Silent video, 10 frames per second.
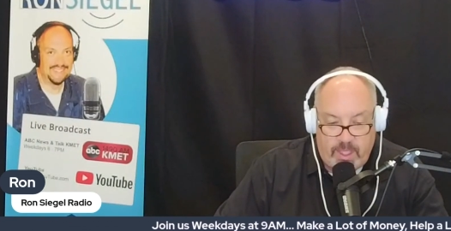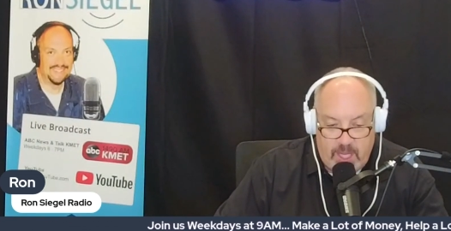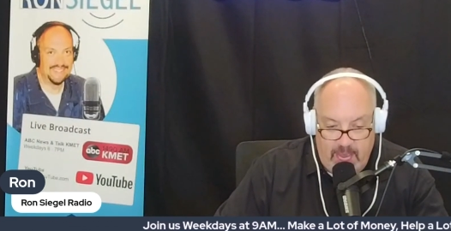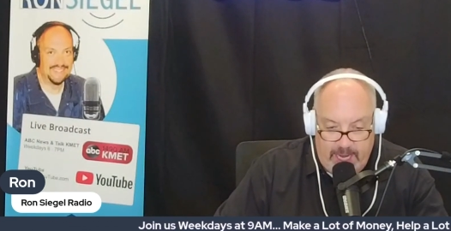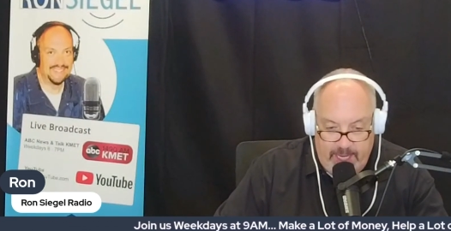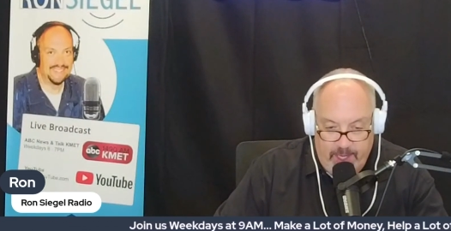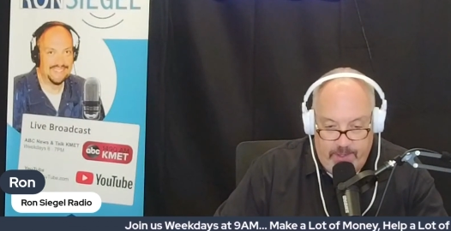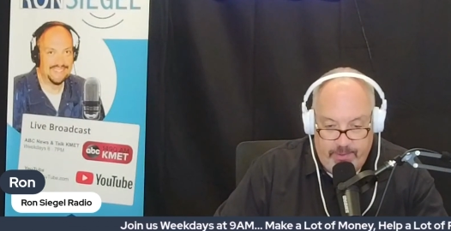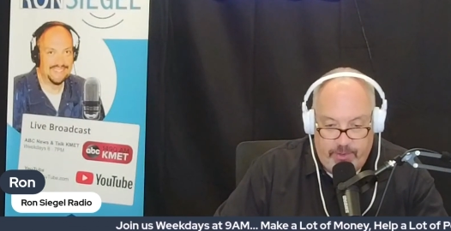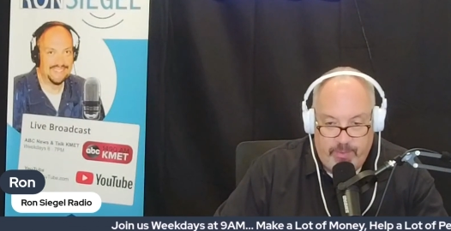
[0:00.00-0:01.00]
Speaker 1: at
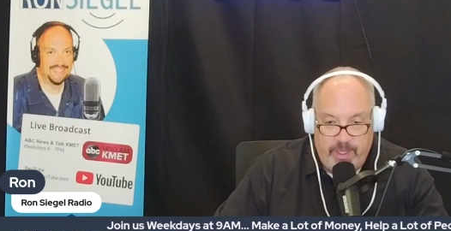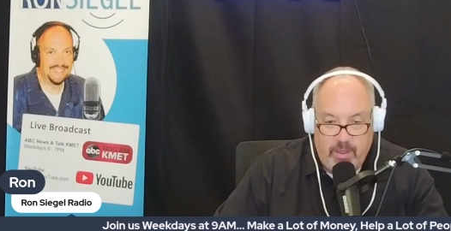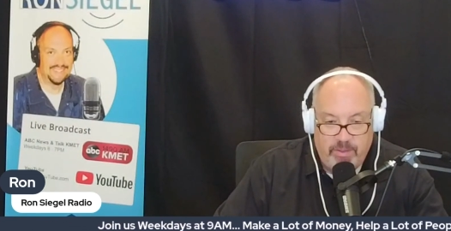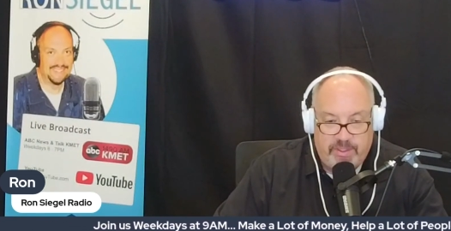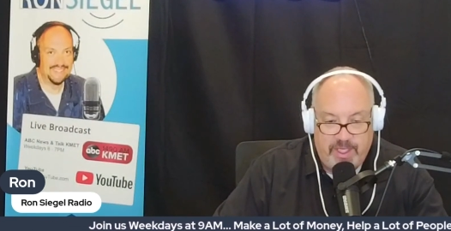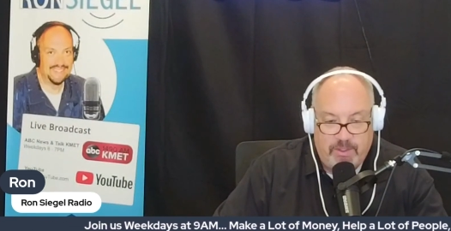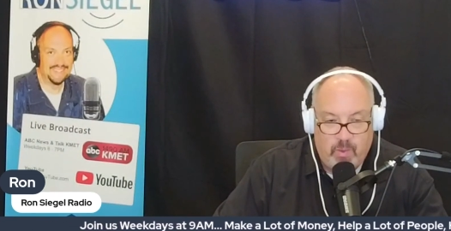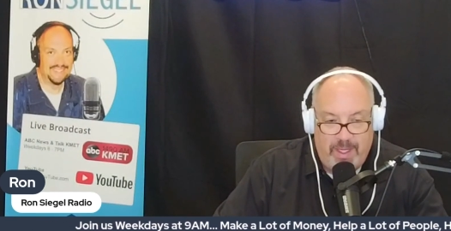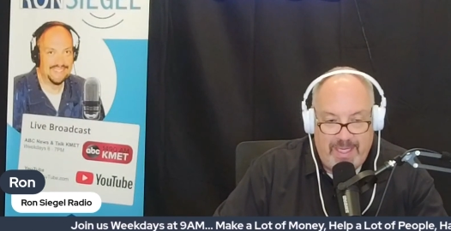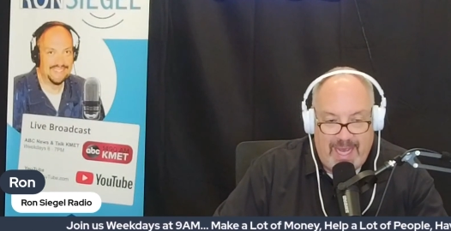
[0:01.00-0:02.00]
800 306
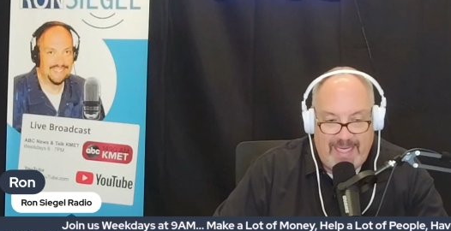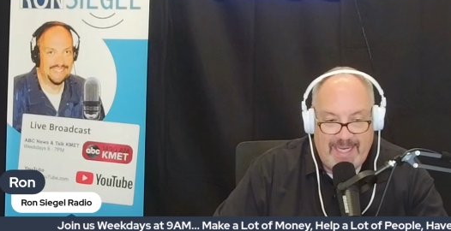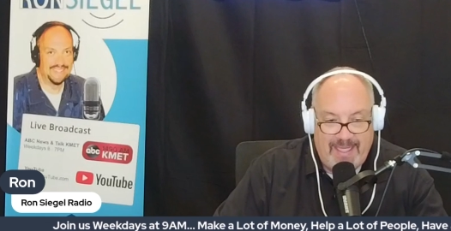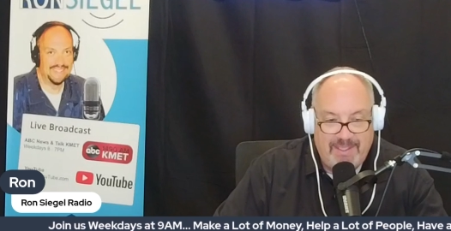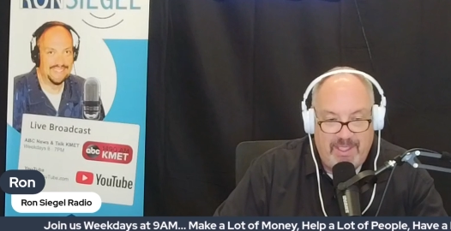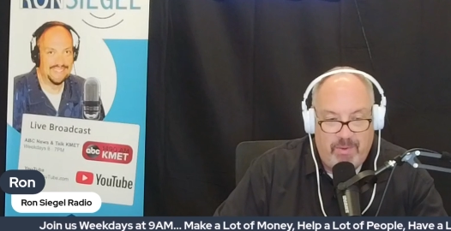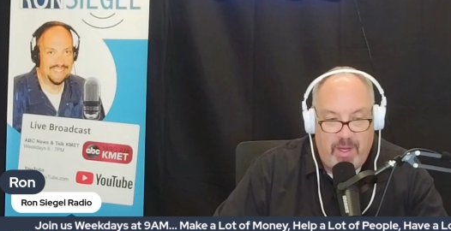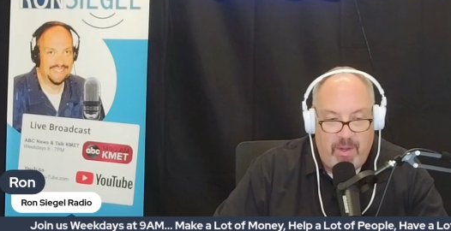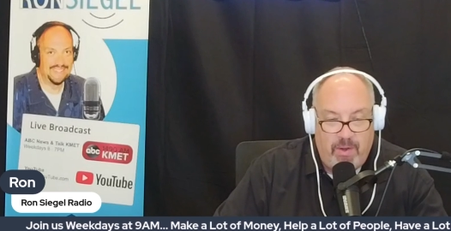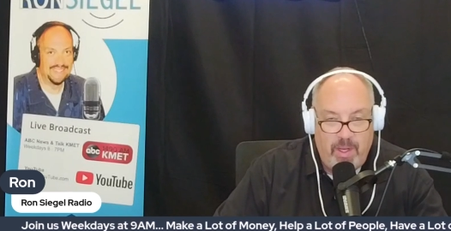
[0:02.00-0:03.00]

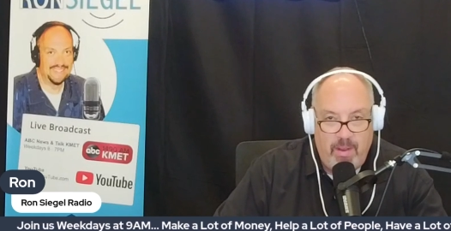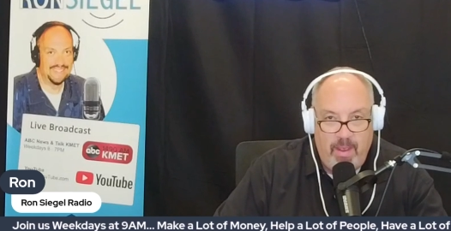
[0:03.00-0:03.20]
1990.